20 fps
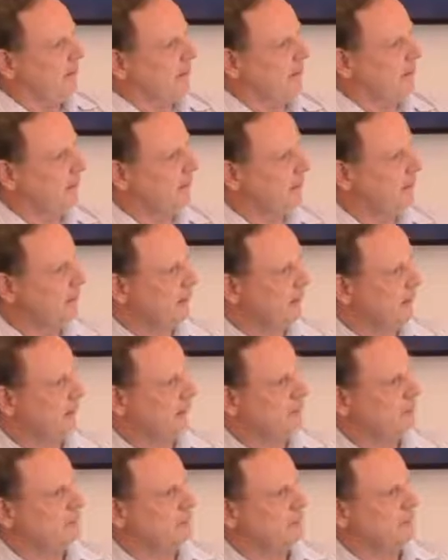thank
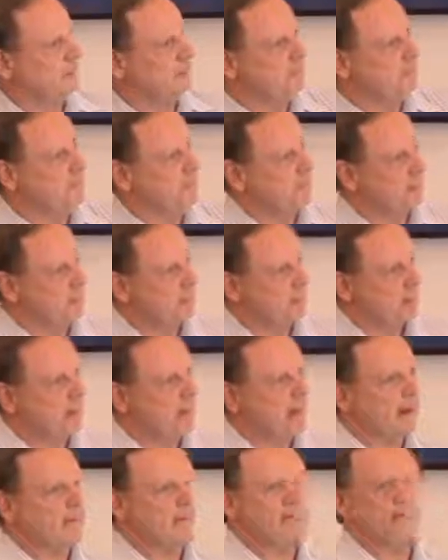you.
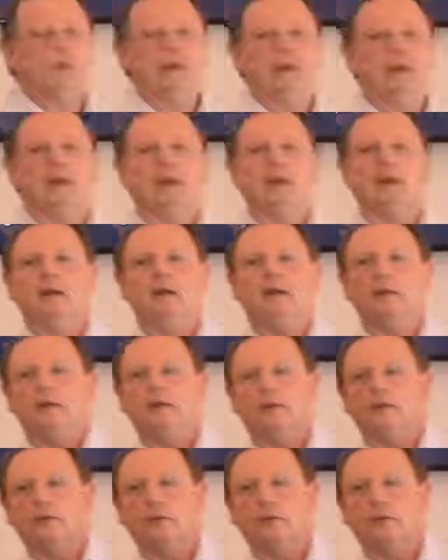Yeah. Okay.